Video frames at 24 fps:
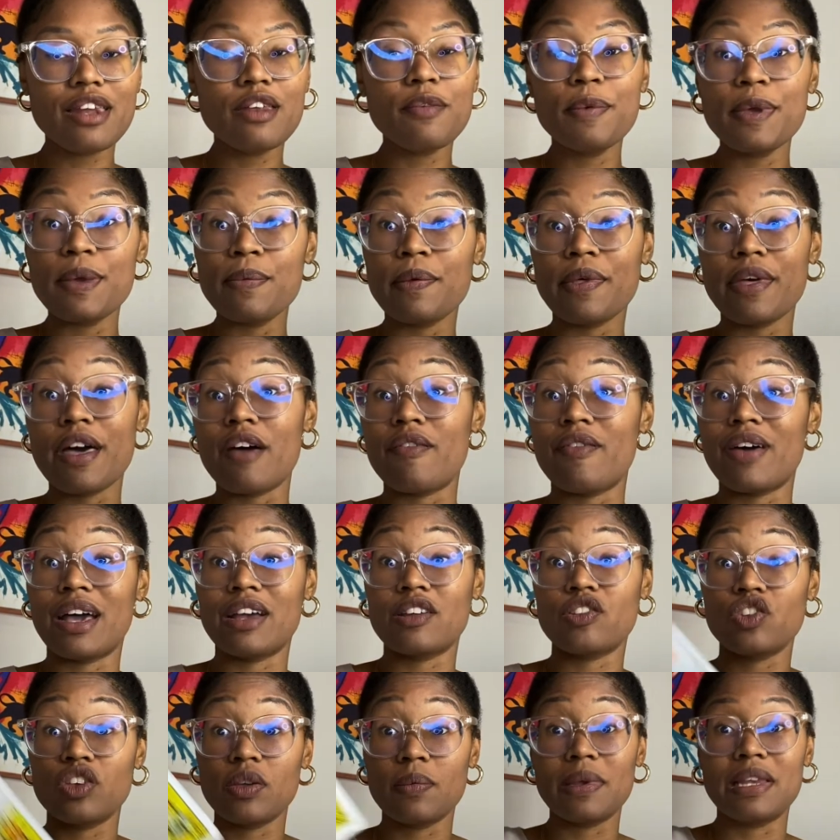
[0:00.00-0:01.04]
of people have
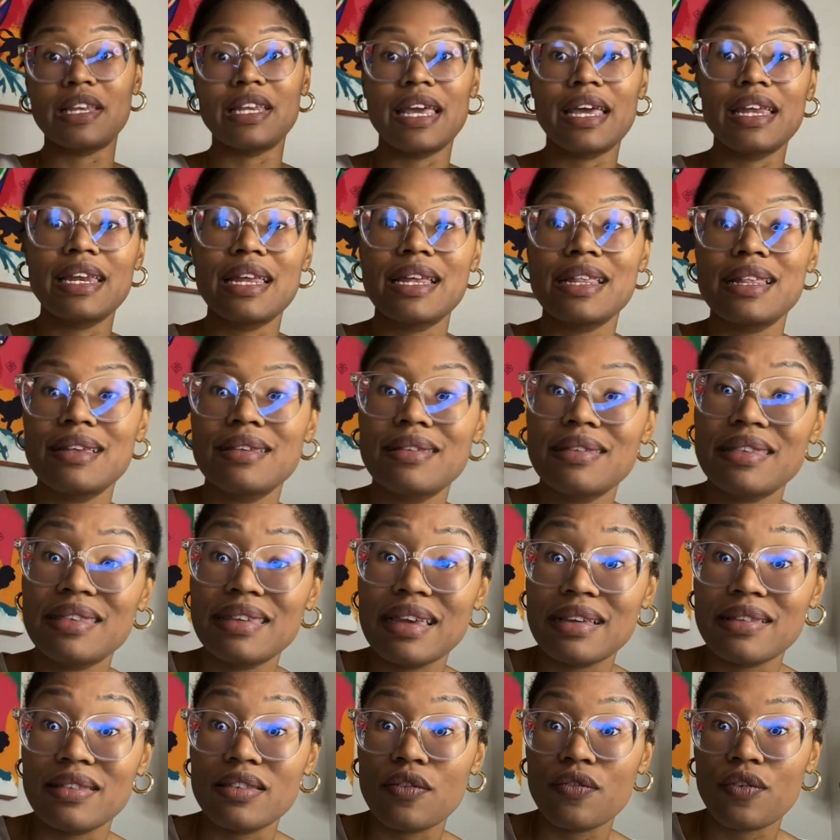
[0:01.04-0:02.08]
actually been getting this
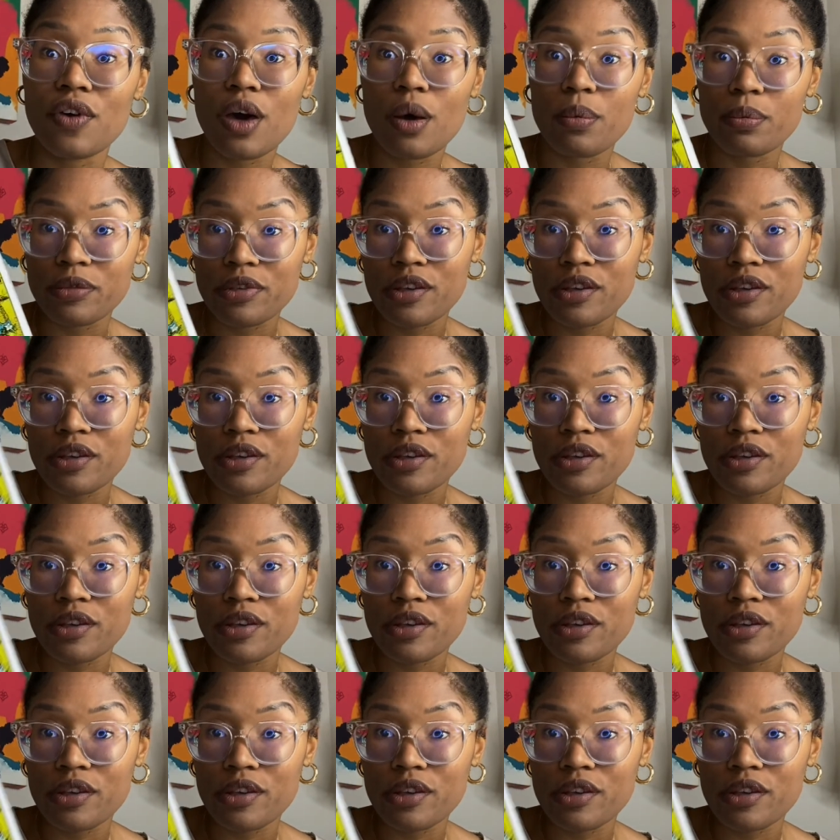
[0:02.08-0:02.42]
Six of Cups